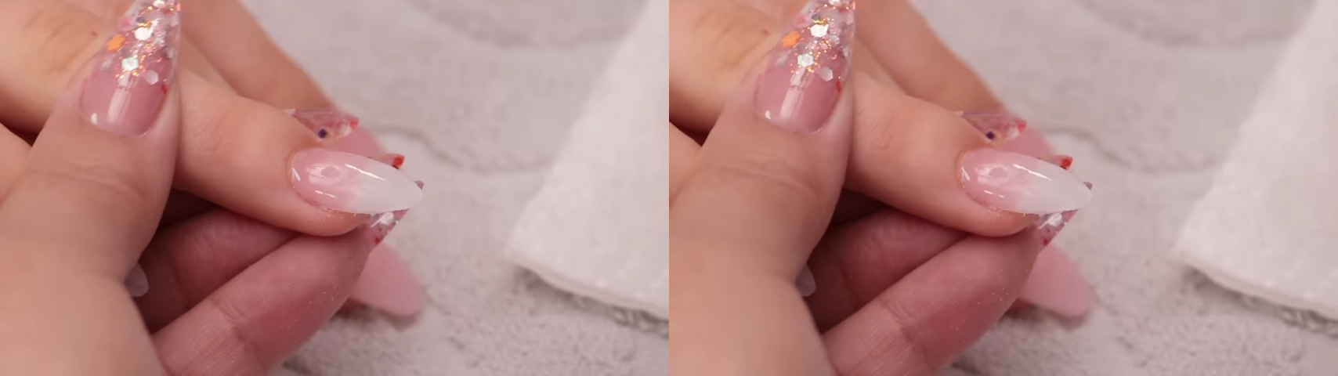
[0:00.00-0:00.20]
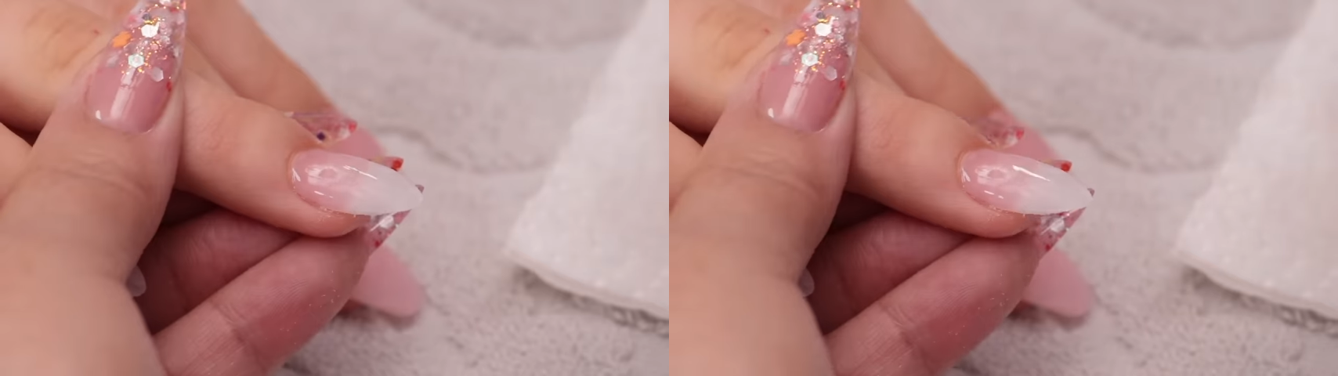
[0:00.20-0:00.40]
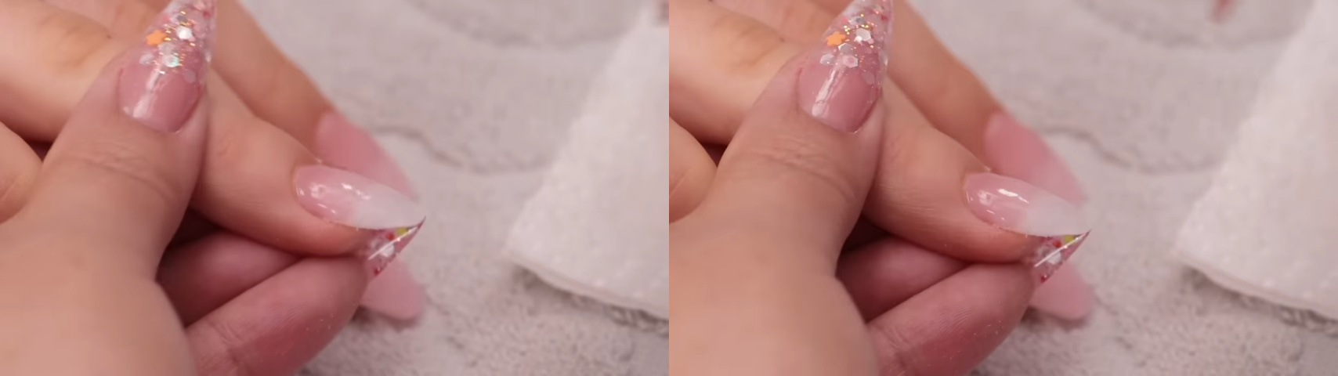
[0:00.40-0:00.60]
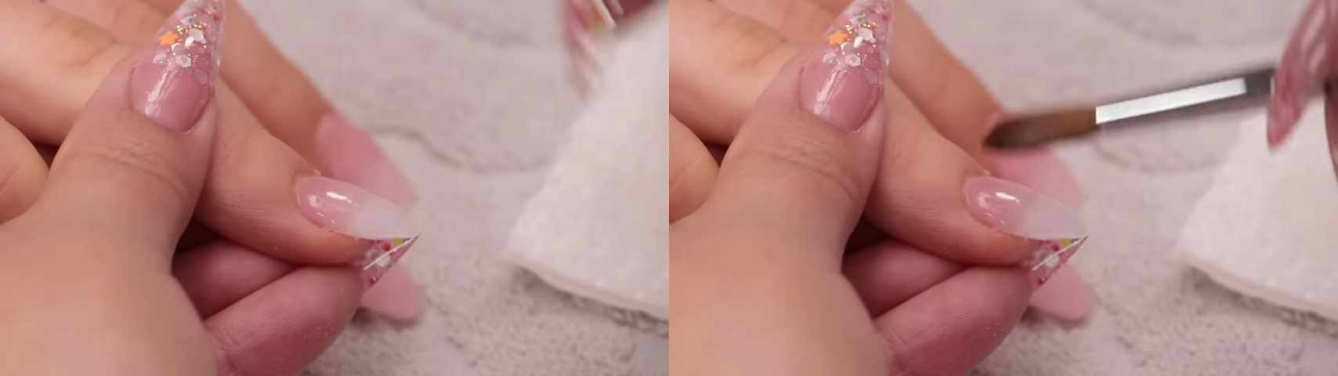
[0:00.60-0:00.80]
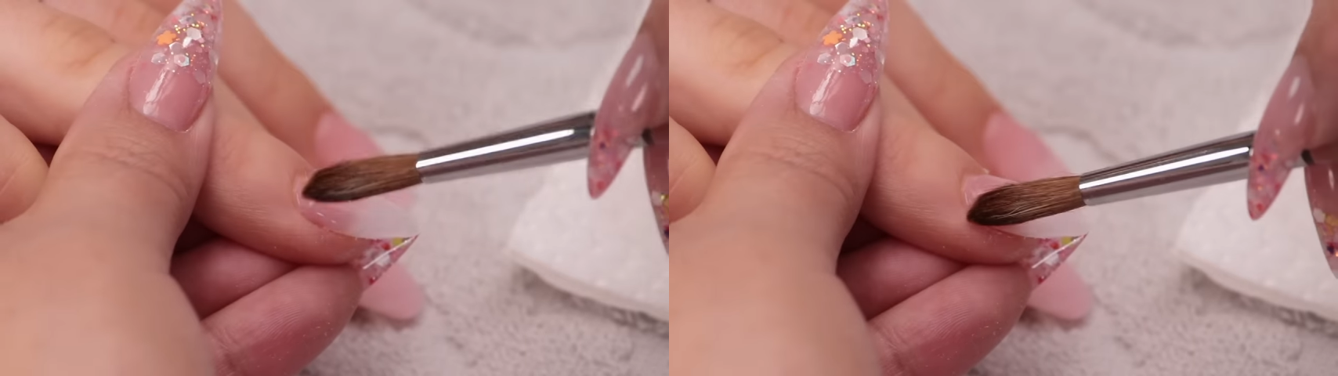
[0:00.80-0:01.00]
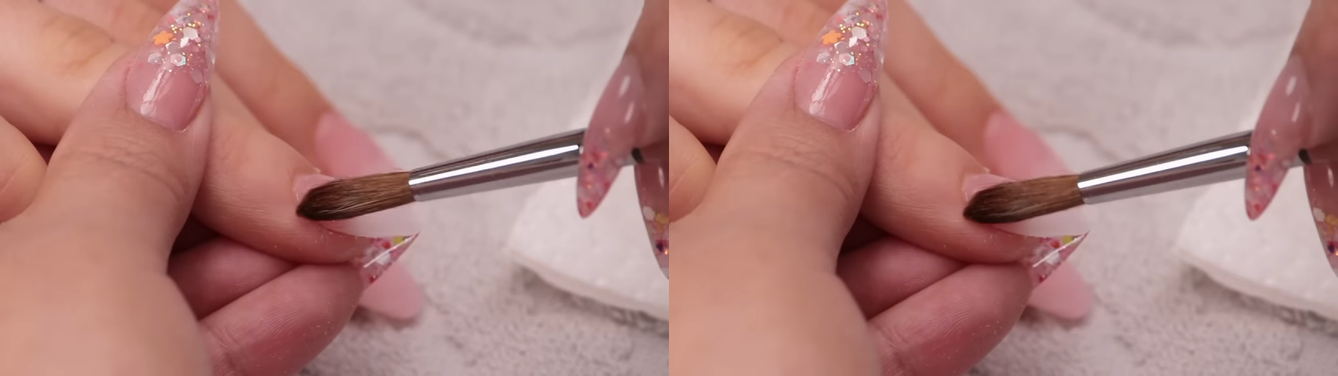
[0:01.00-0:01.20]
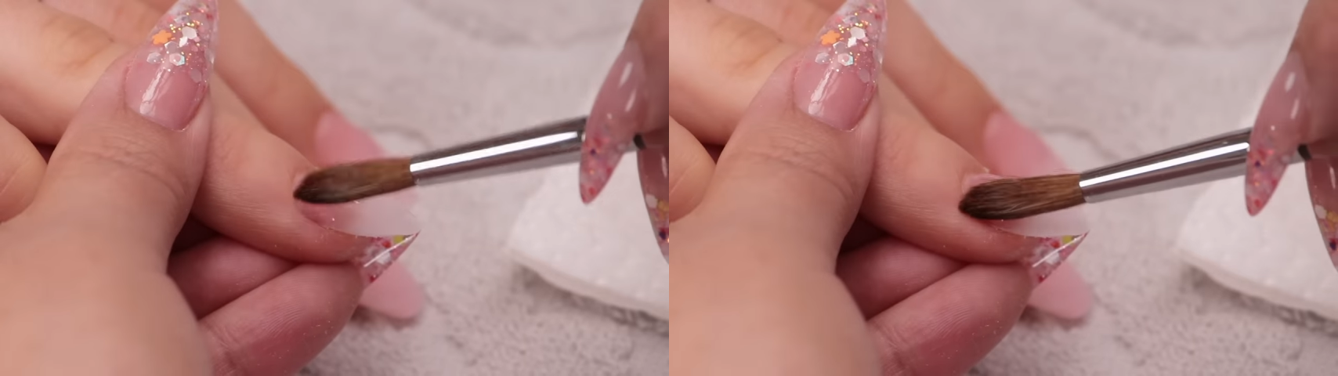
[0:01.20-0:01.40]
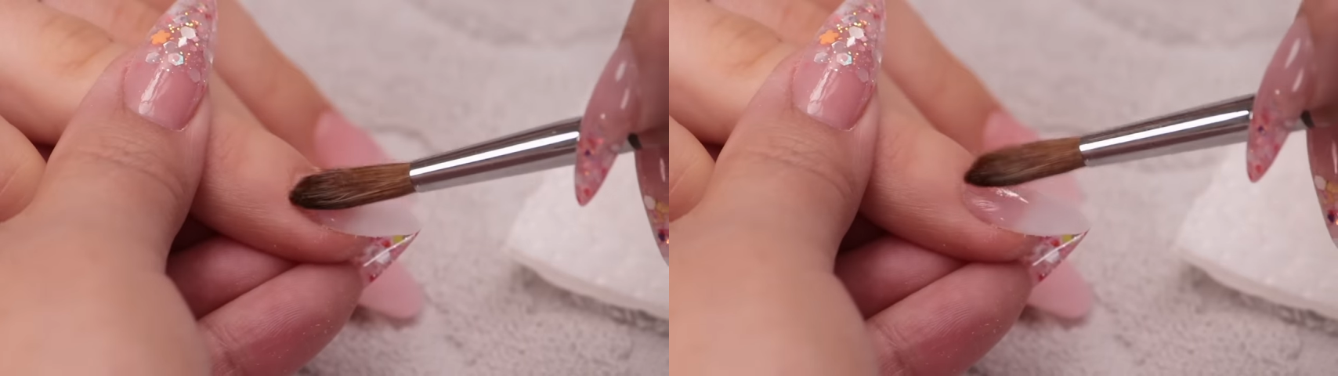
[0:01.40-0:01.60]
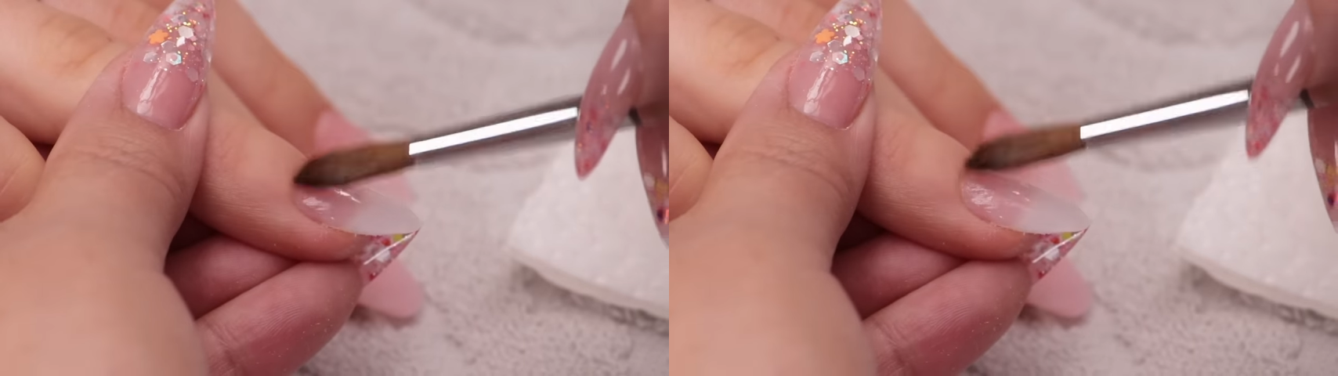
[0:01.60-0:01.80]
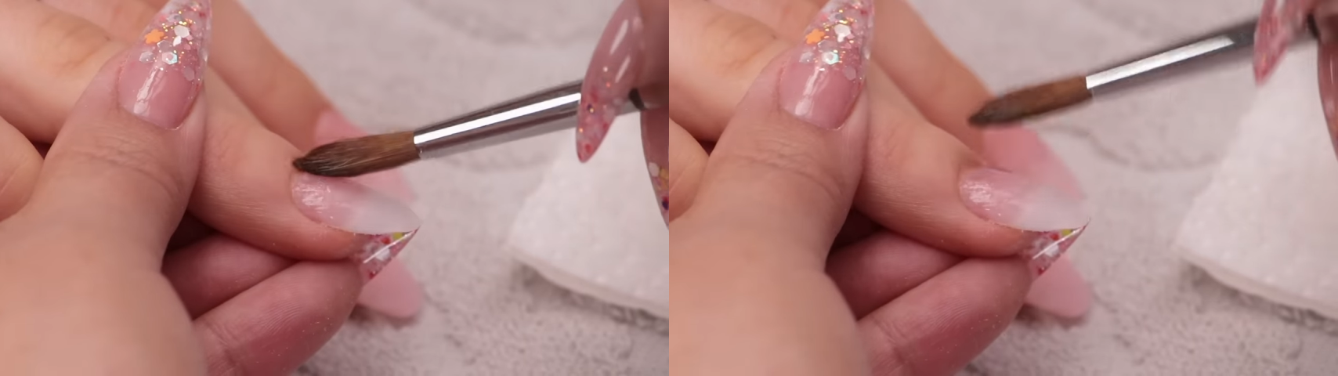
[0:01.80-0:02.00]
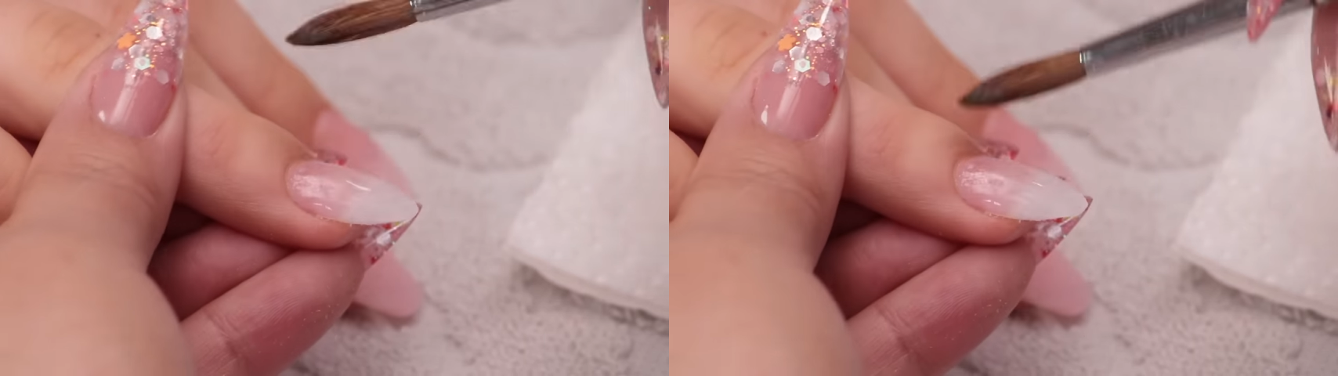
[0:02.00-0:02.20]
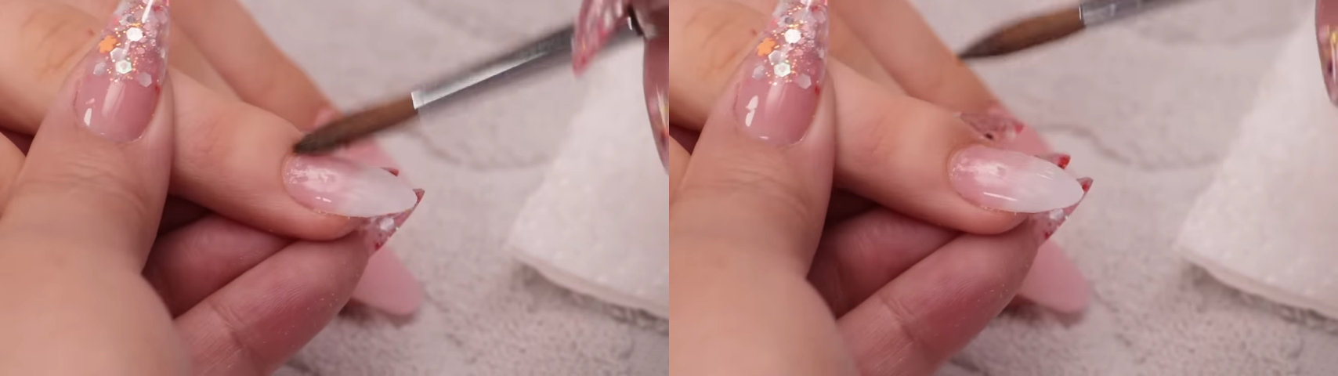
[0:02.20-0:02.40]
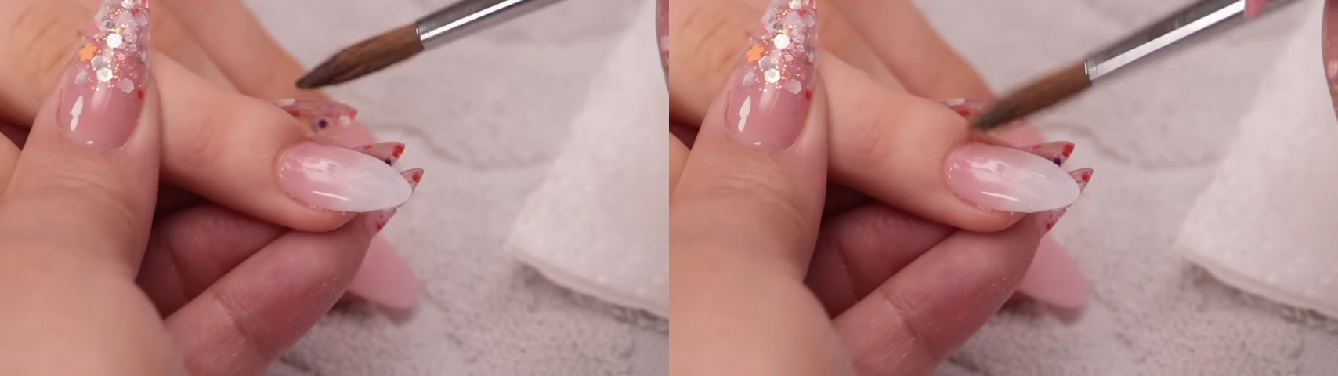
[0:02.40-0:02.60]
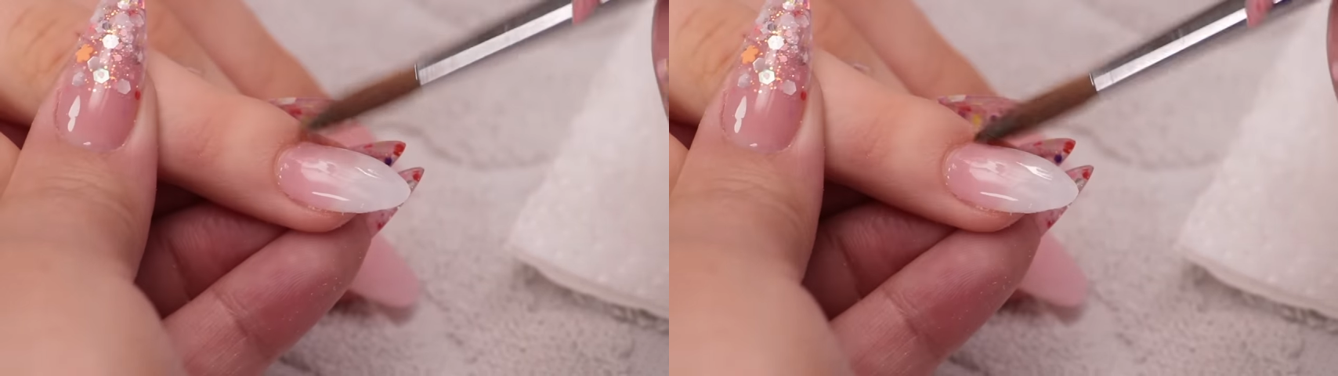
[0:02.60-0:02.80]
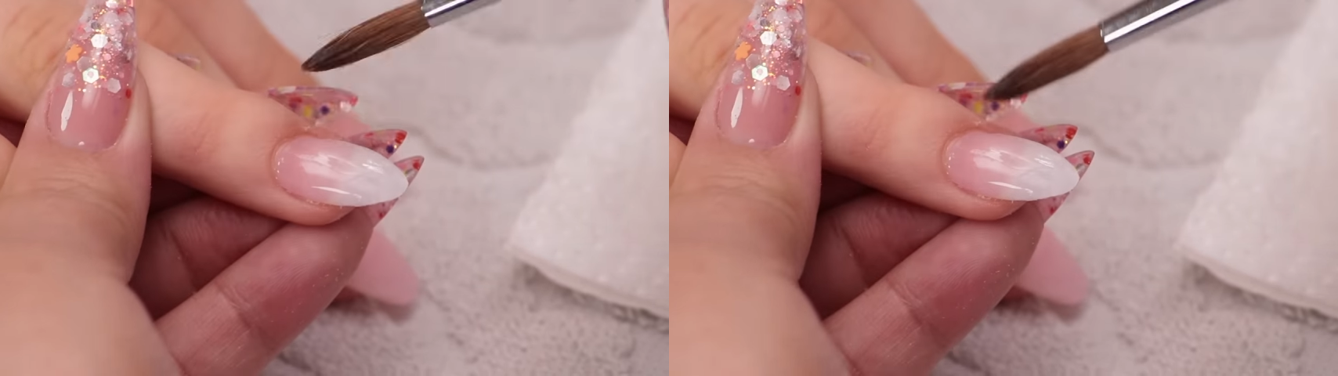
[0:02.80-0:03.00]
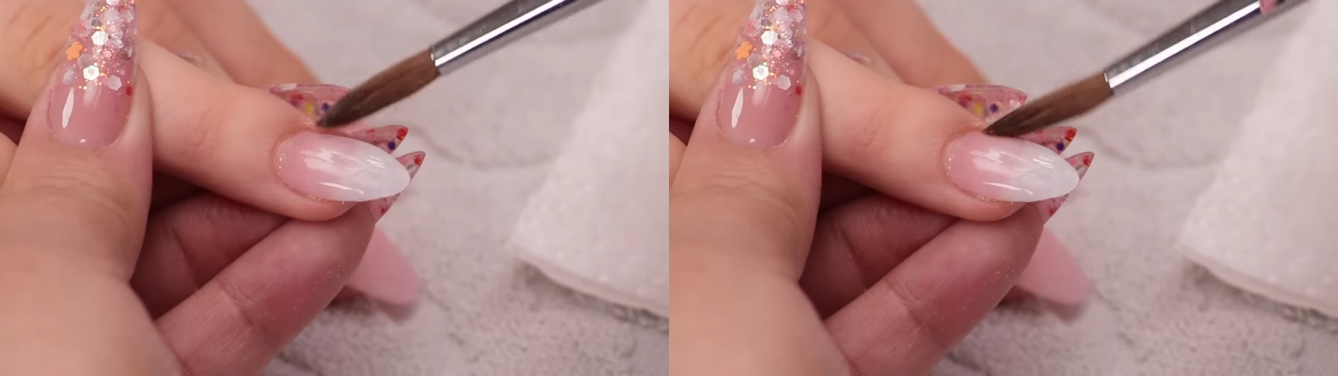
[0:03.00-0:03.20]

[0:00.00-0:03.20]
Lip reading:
(no speaker visible)